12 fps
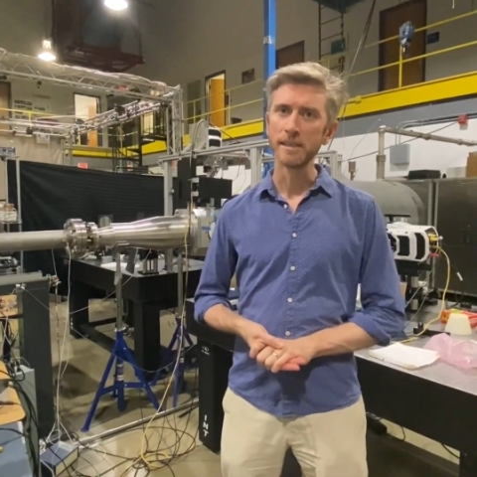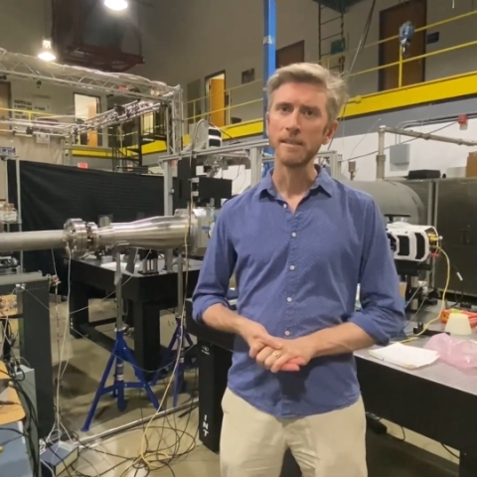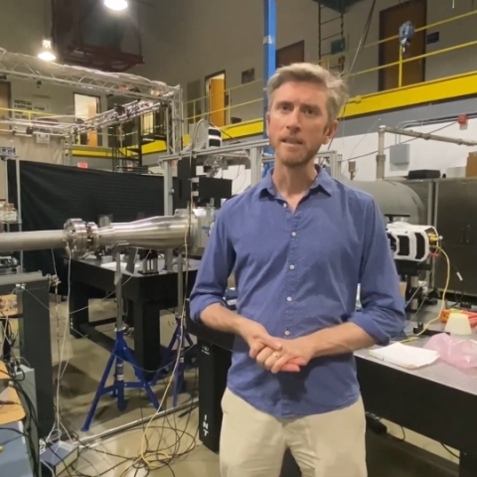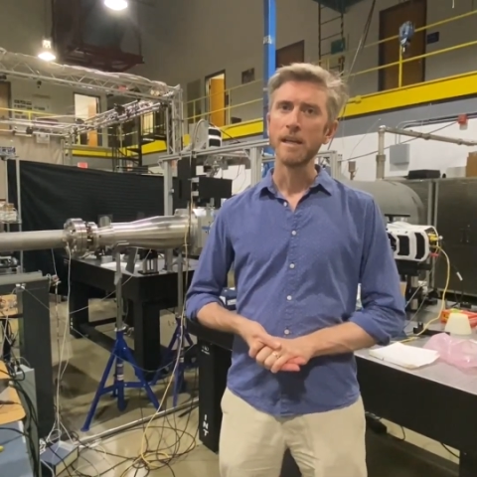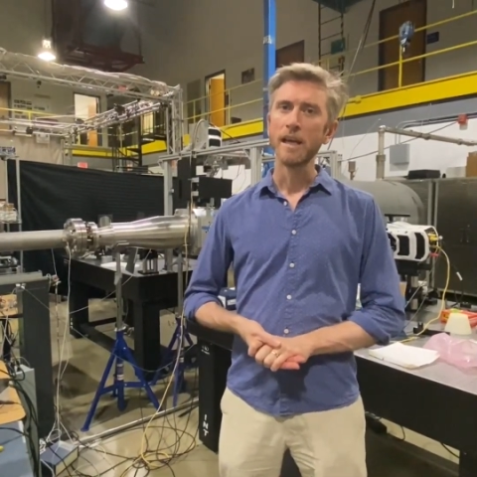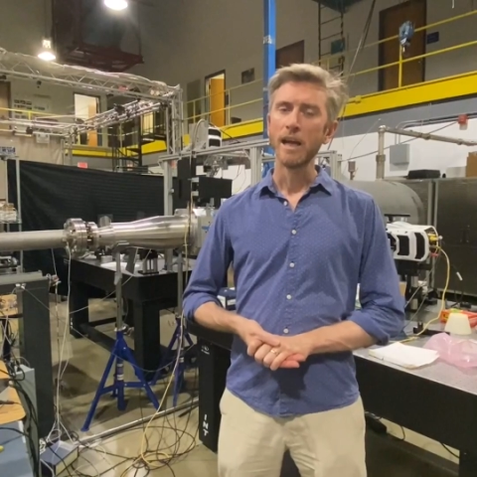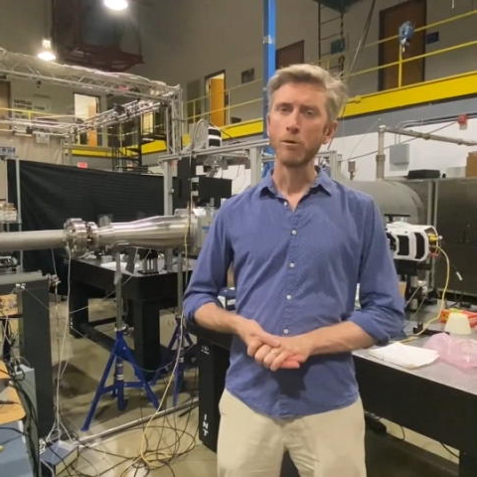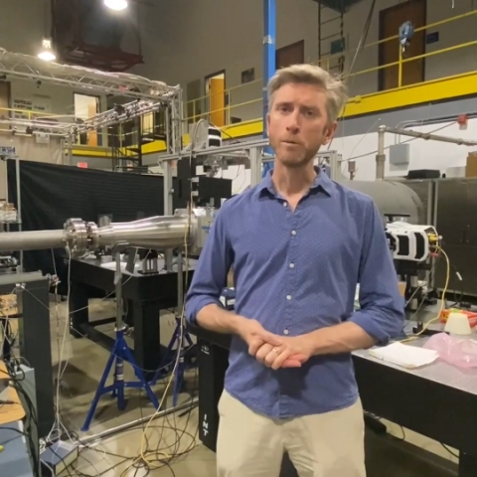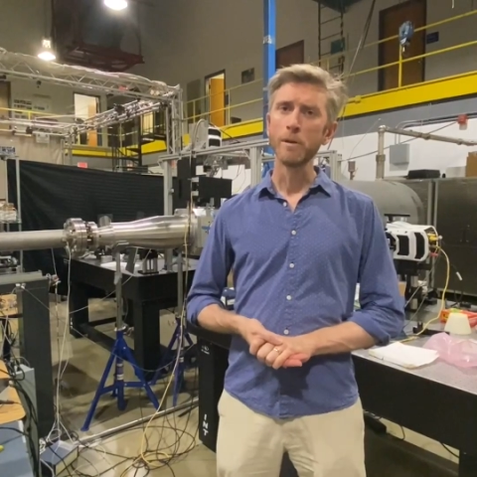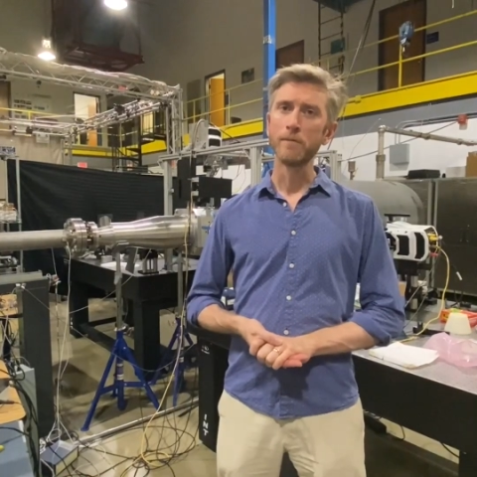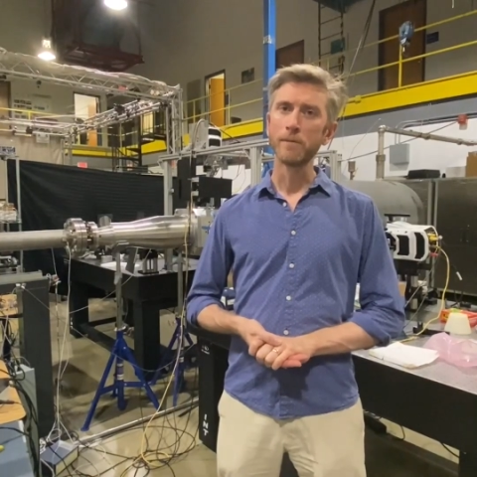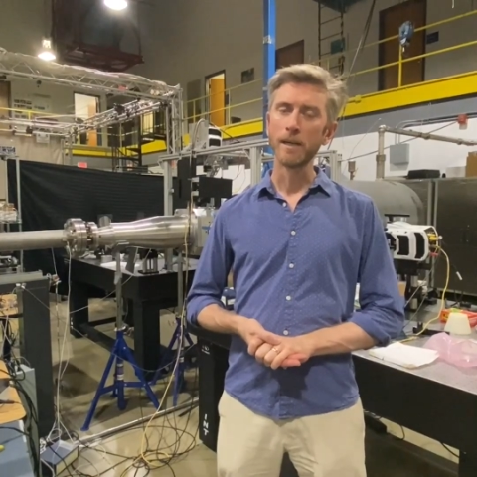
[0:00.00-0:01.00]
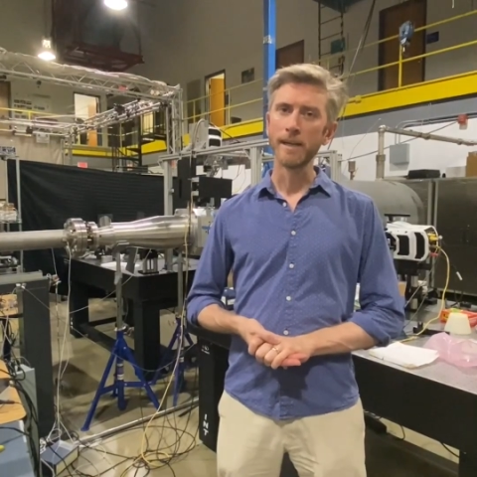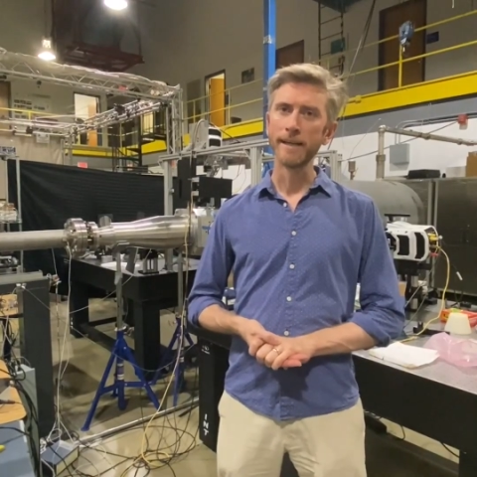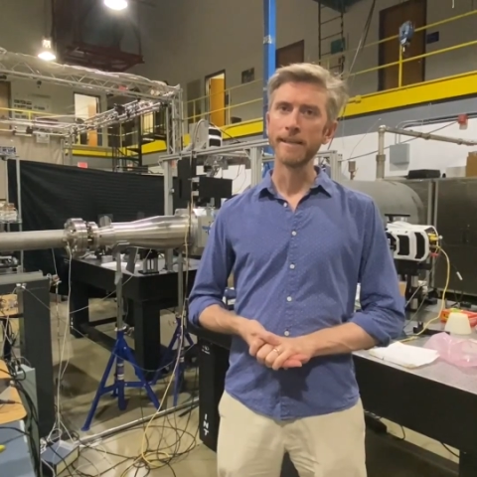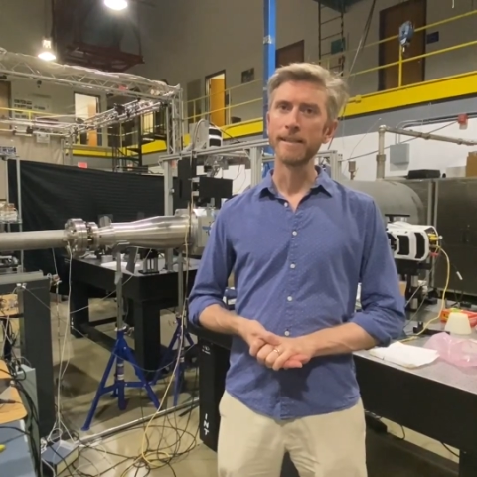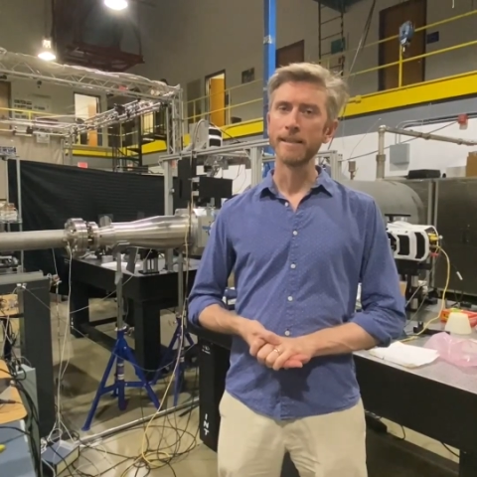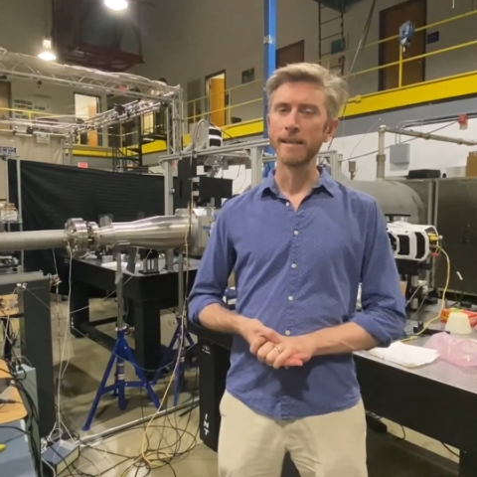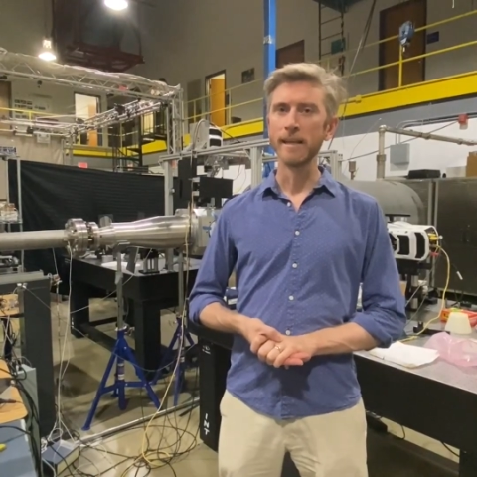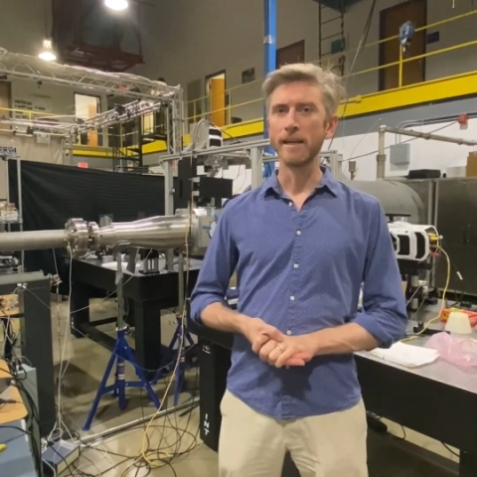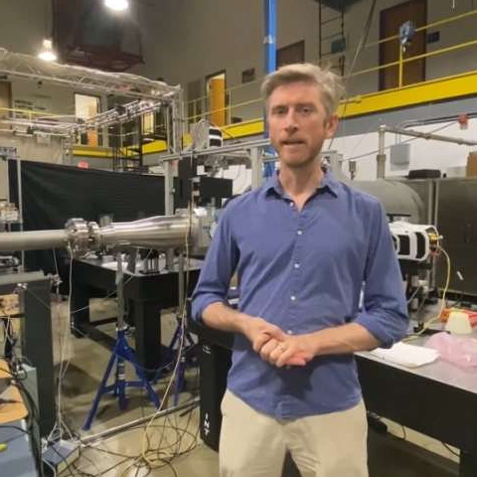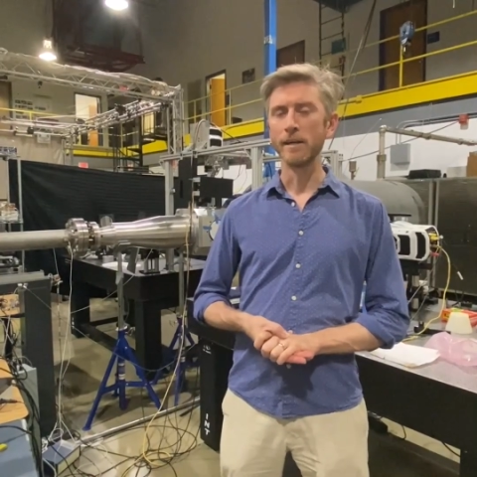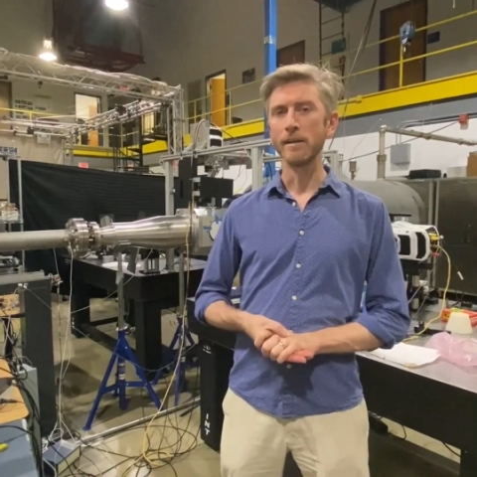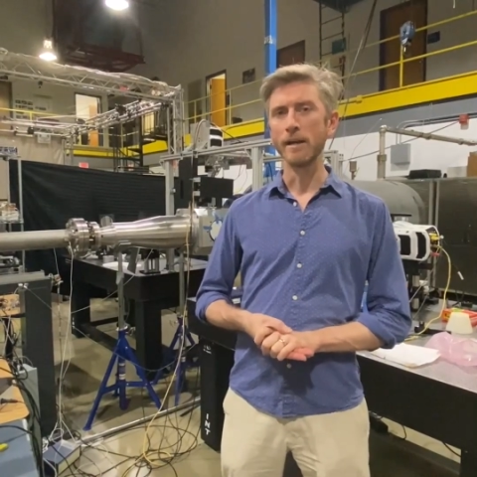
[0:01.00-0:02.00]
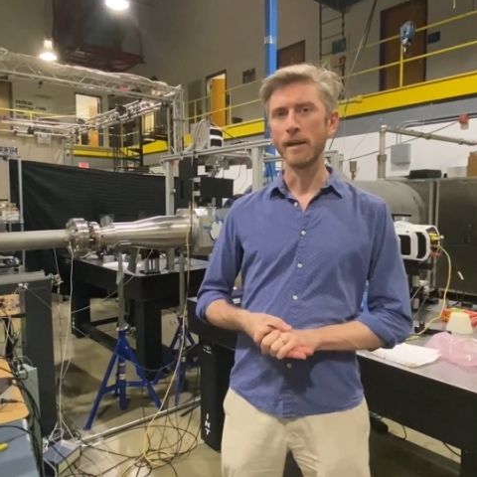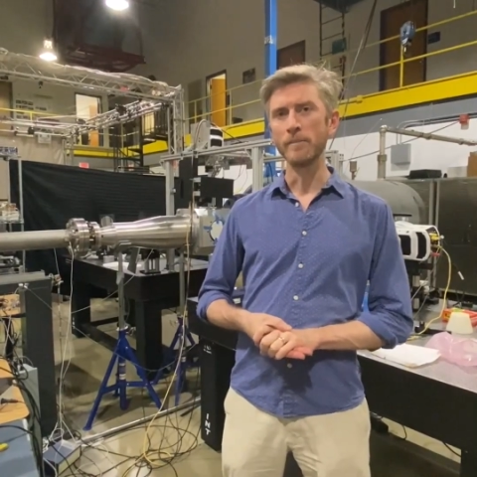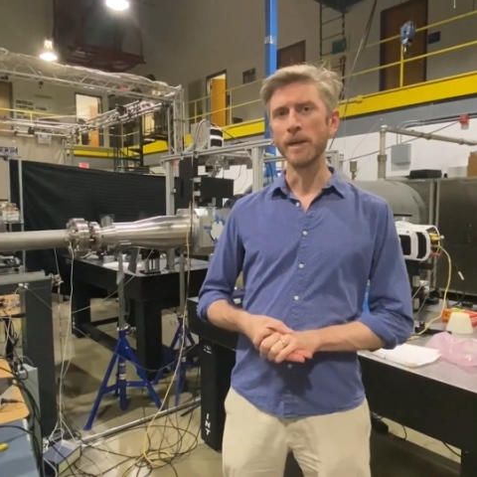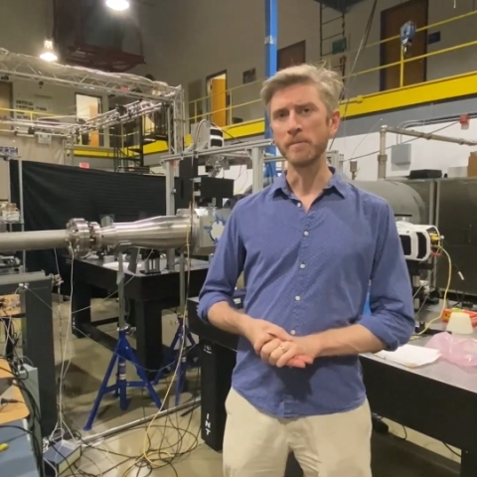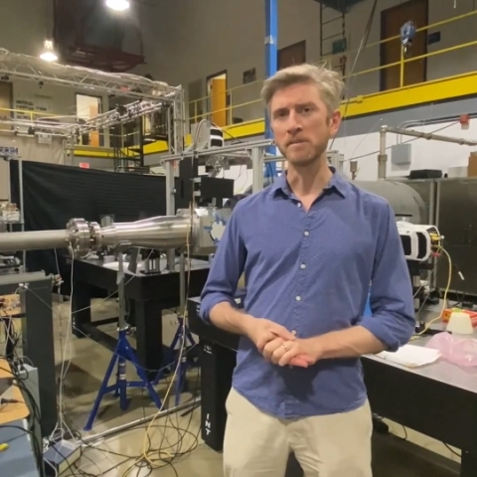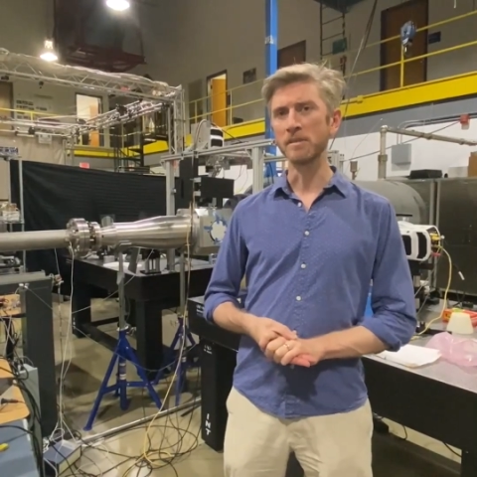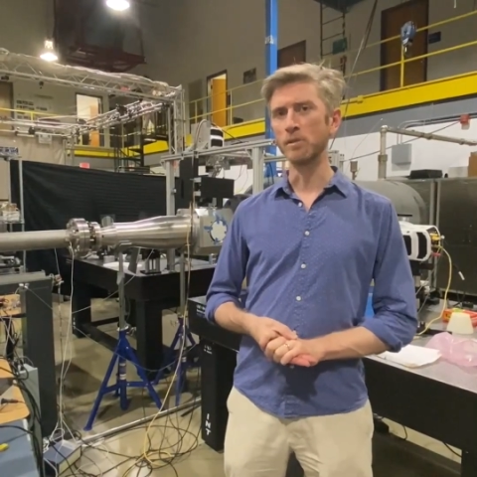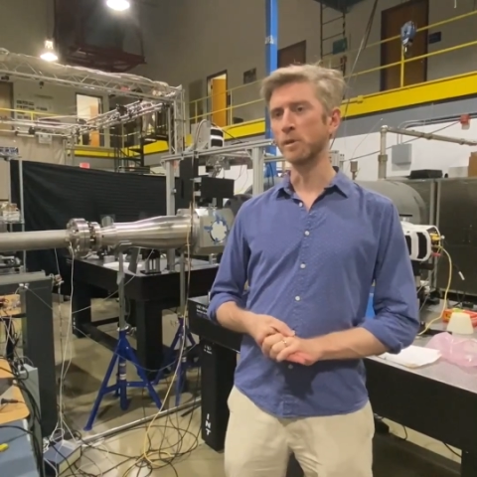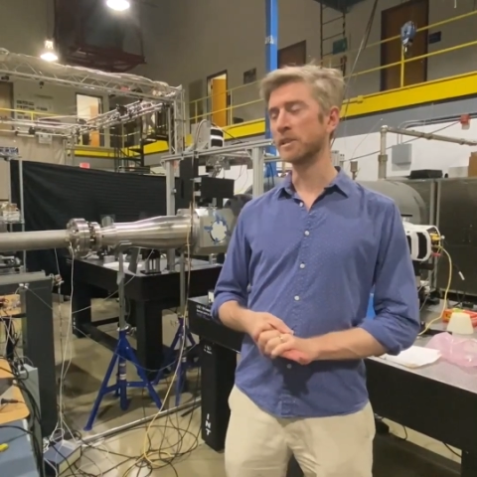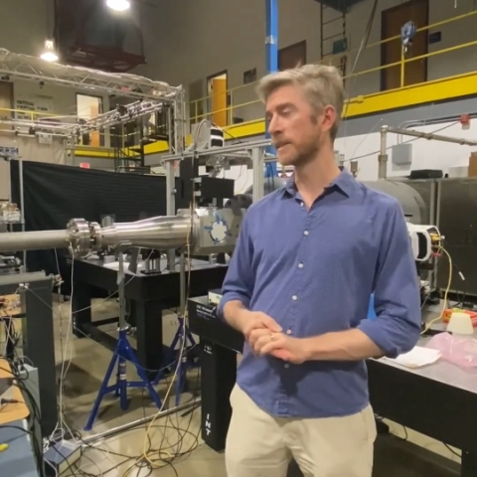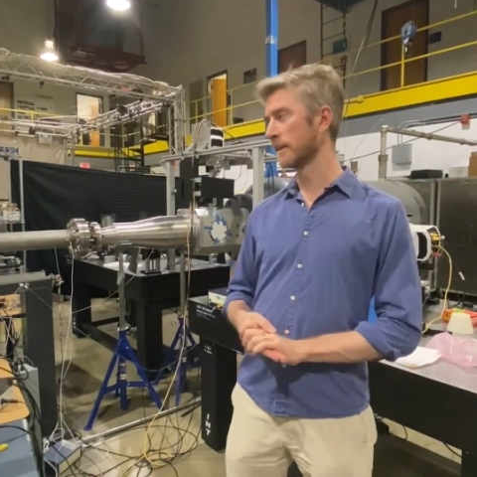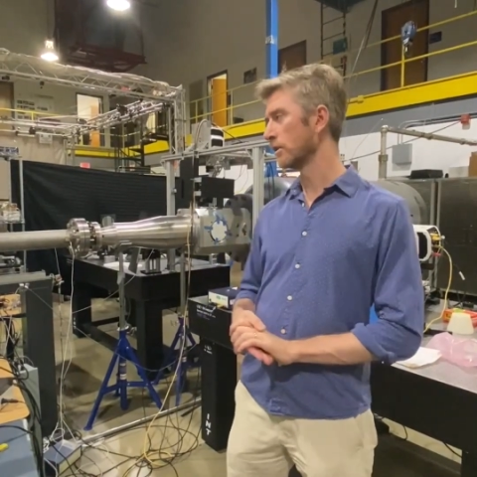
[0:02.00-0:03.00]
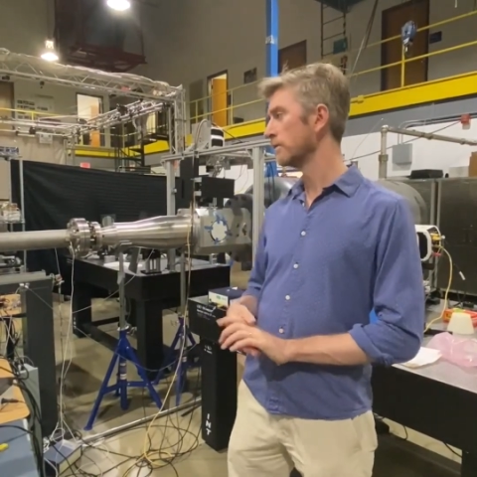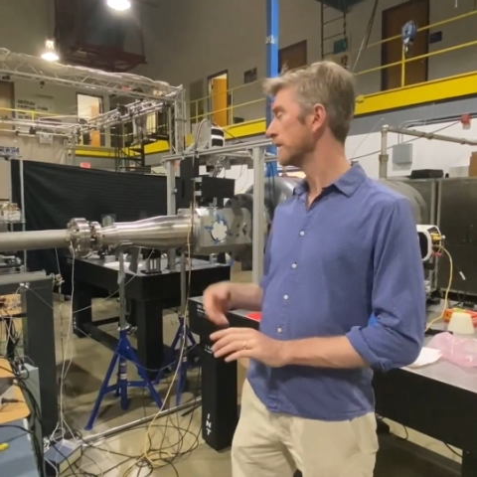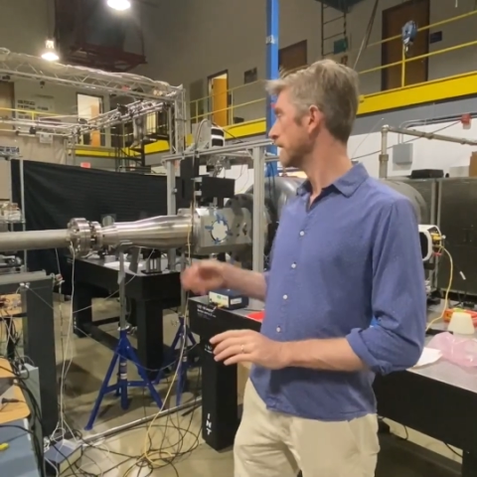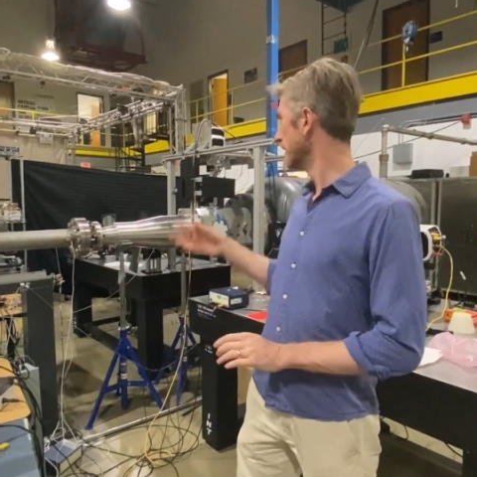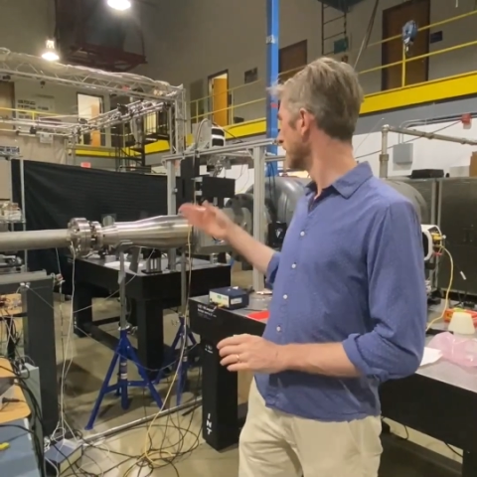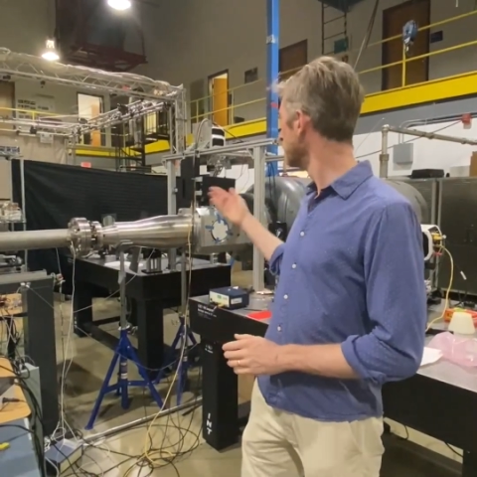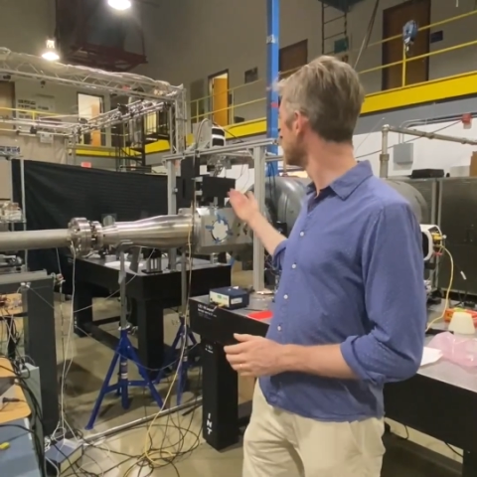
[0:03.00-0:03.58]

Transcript: and we'll be flying it in our um, hypersonic wind tunnel over here.